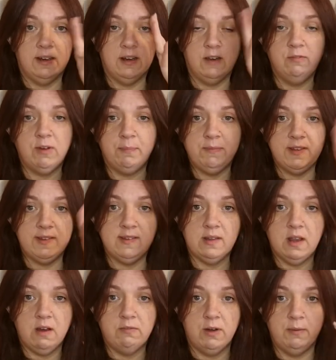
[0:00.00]
And I rubbed this
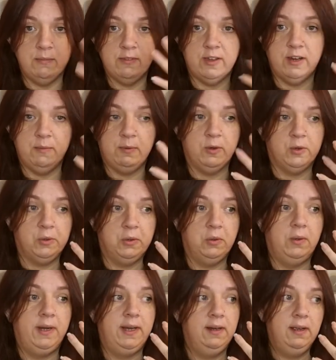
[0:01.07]
aromatherapy
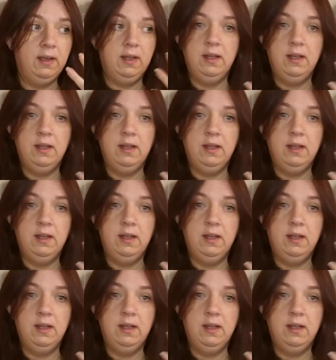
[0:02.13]
oil in.